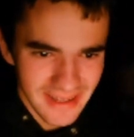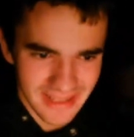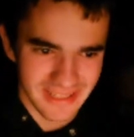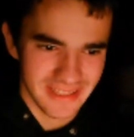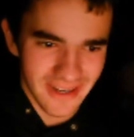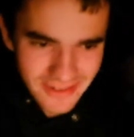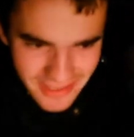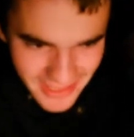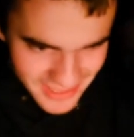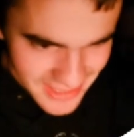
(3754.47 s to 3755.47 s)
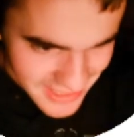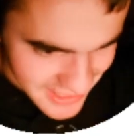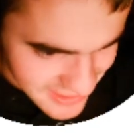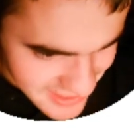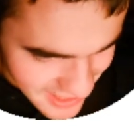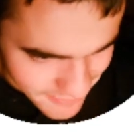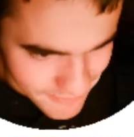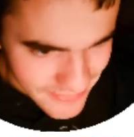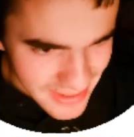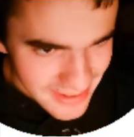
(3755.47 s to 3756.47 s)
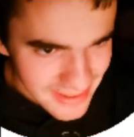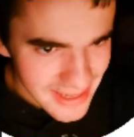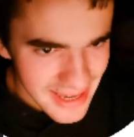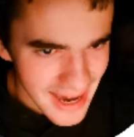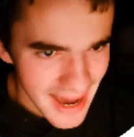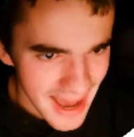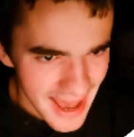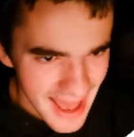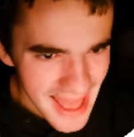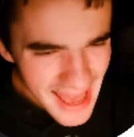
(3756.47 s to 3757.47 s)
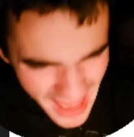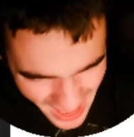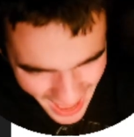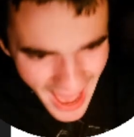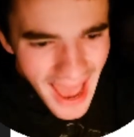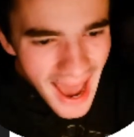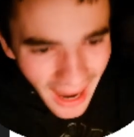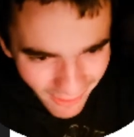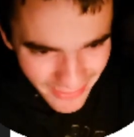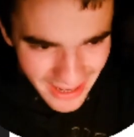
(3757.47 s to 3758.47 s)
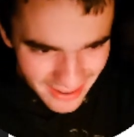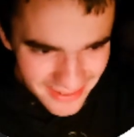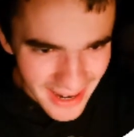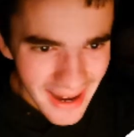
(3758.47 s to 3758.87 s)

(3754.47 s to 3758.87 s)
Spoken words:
That's so good. And yeah. Oh yeah,